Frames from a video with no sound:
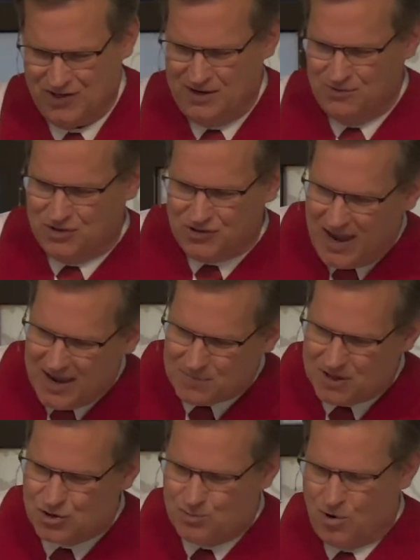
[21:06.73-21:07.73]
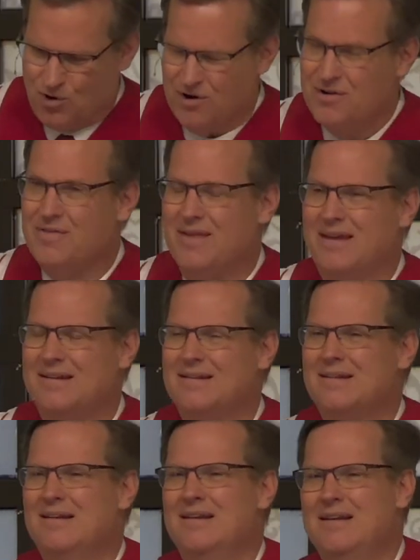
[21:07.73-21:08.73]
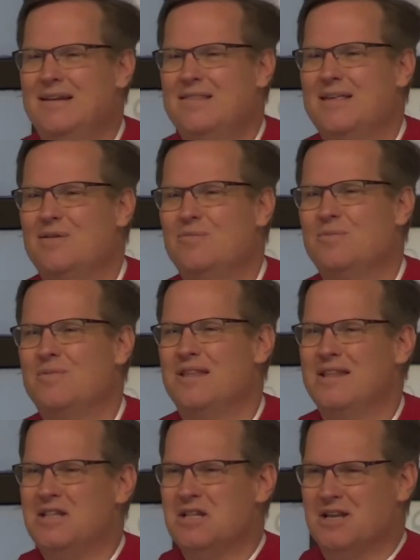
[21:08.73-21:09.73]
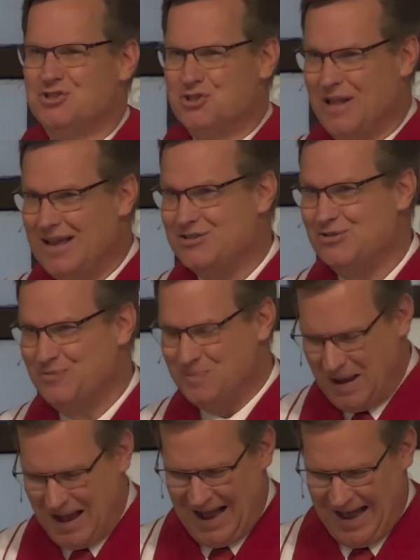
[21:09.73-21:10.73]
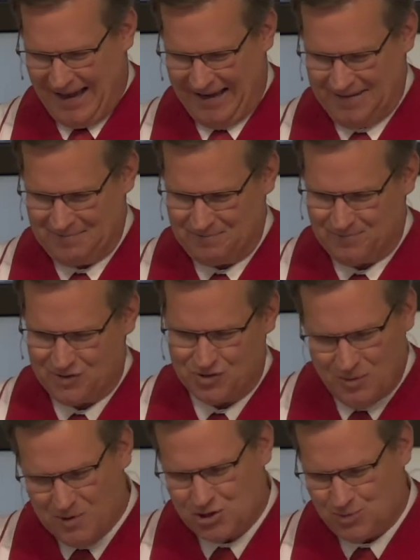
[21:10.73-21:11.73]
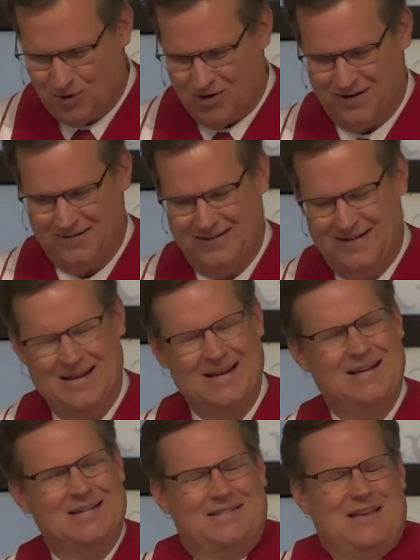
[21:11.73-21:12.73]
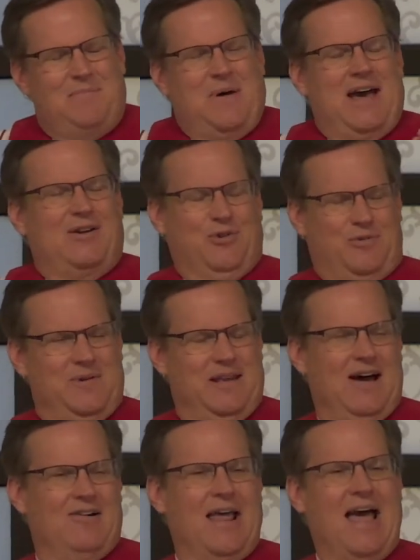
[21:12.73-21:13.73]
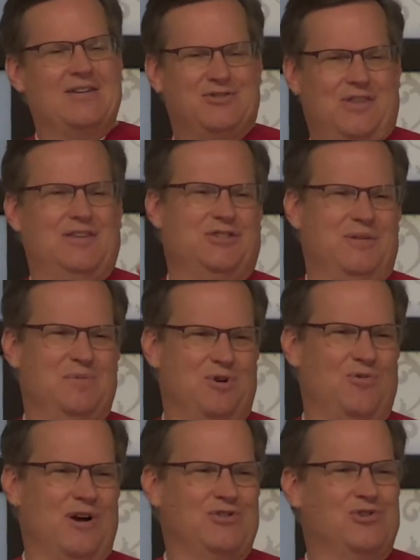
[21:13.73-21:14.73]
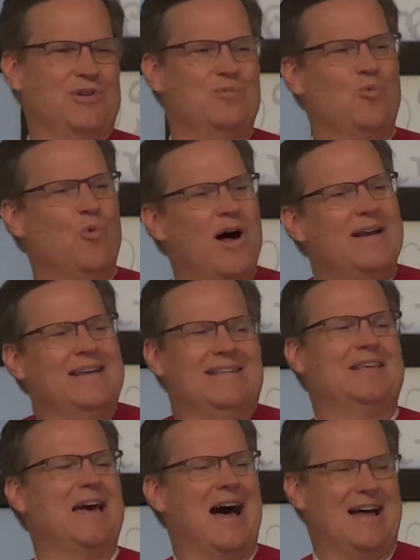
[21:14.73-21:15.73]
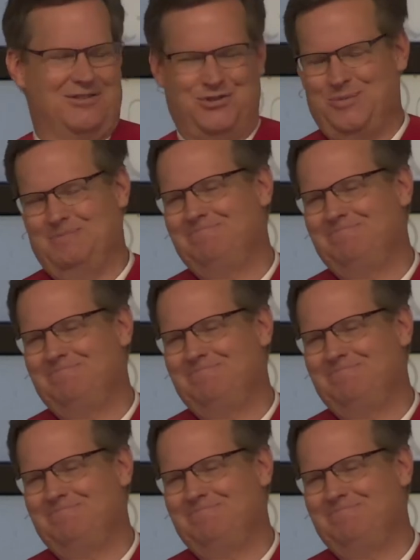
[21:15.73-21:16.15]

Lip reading: And he was saying much more than a slice of pie. So much more. Step back with me now and ask this simple question. What is God's?